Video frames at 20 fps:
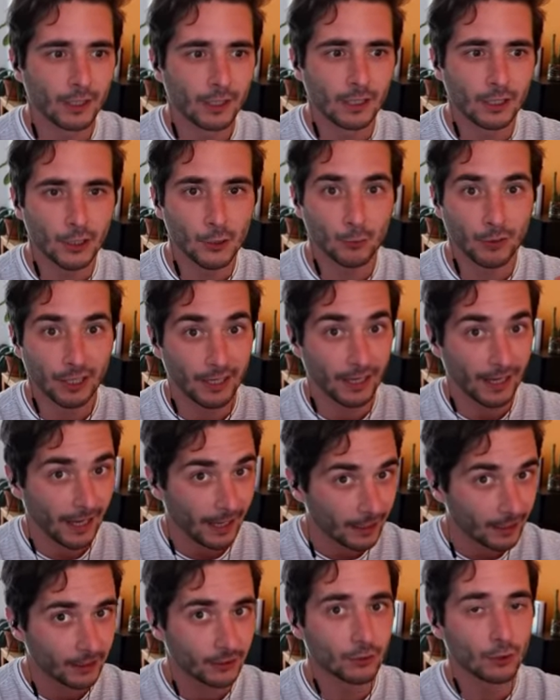You can
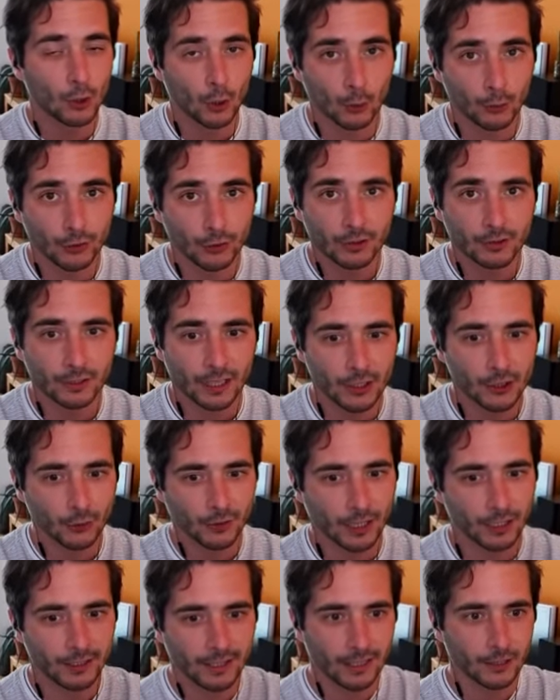edit code that you
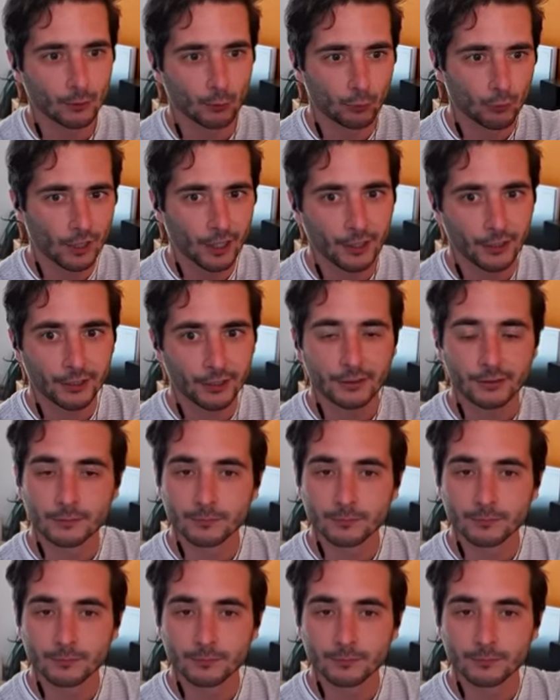can then run